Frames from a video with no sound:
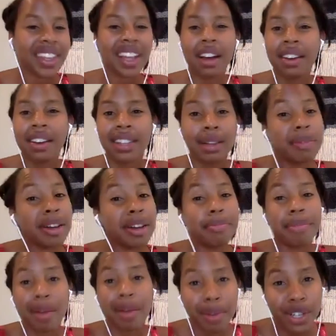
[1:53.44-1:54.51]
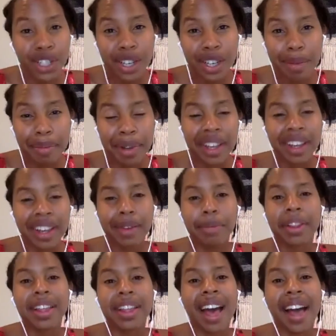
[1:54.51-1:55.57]
unlimited membership
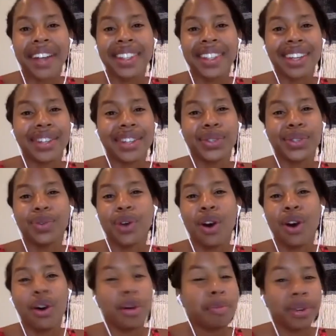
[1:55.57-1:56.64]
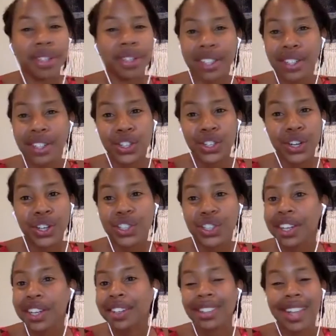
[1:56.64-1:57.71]
with access to all Pussy
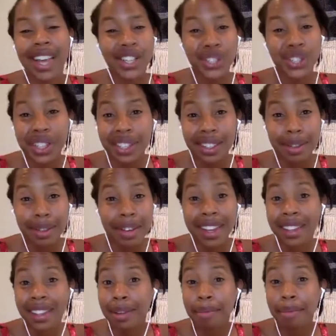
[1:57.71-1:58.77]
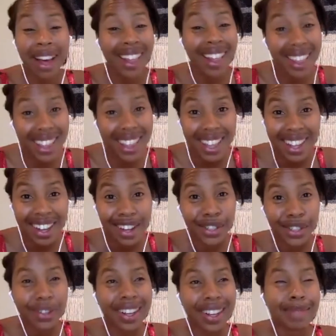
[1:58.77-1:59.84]
Church sessions in the month
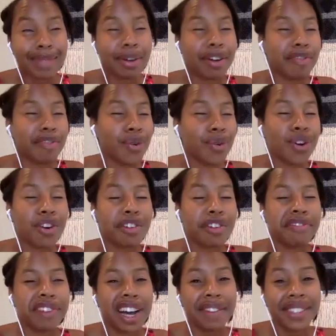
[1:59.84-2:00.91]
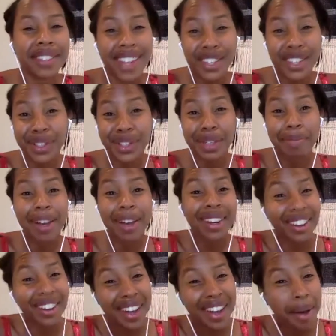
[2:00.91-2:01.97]
so that's about four or five sessions,
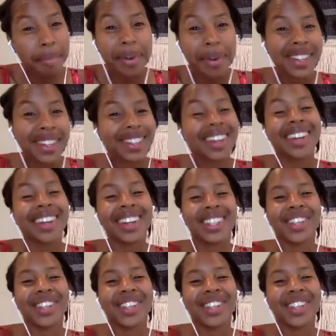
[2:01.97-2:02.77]
depending on how many Sundays